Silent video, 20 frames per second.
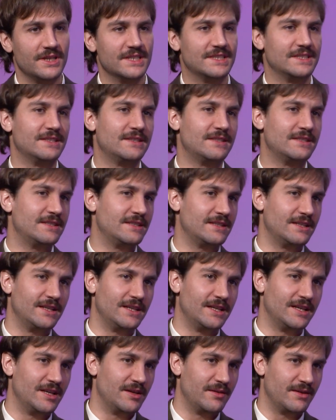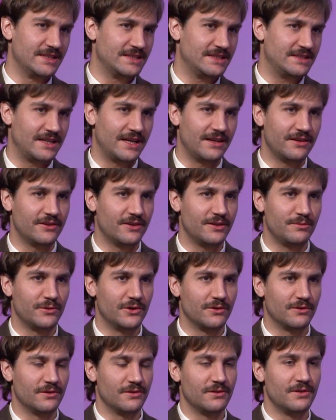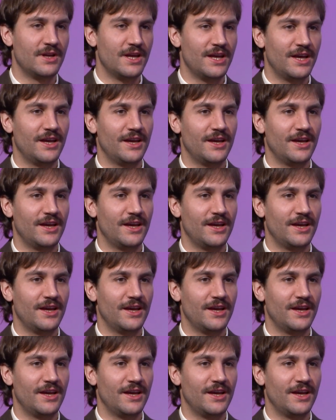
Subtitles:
Is it a standard model?